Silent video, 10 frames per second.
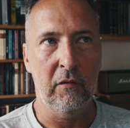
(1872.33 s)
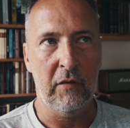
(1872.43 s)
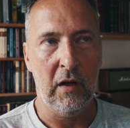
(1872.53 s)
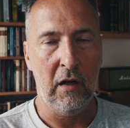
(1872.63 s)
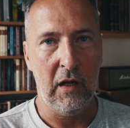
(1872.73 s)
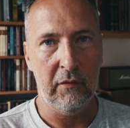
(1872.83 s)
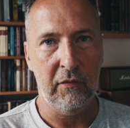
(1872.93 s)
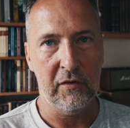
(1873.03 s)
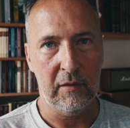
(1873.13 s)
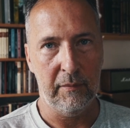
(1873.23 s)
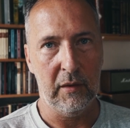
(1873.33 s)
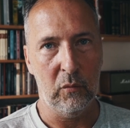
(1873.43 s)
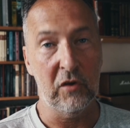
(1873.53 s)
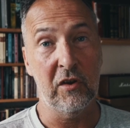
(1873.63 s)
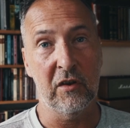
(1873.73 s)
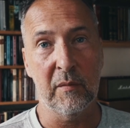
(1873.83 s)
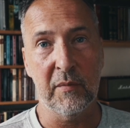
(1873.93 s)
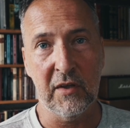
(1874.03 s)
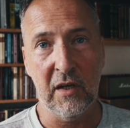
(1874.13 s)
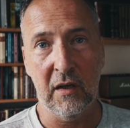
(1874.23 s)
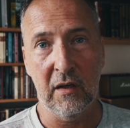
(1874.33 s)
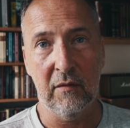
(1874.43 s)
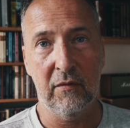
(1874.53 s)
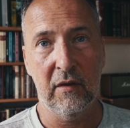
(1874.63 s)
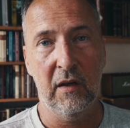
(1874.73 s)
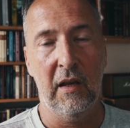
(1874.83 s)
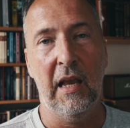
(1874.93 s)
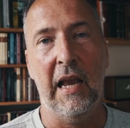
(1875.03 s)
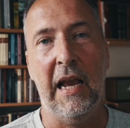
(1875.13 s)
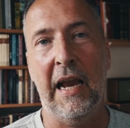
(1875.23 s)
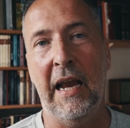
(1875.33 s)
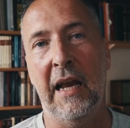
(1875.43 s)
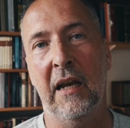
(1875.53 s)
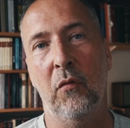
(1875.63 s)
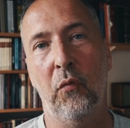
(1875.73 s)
of our life as something which is observed and